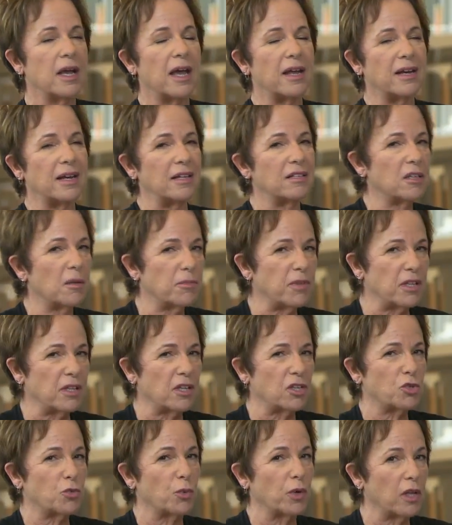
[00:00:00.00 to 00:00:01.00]
and eat something
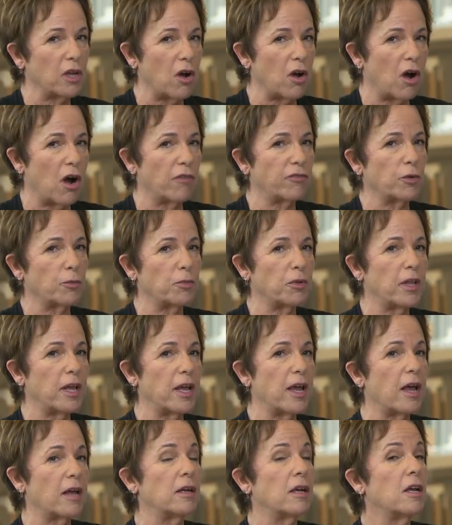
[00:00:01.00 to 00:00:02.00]
that's really off your
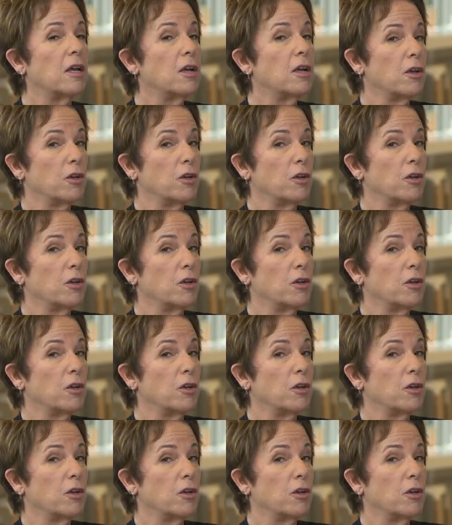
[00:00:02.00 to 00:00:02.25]
plan,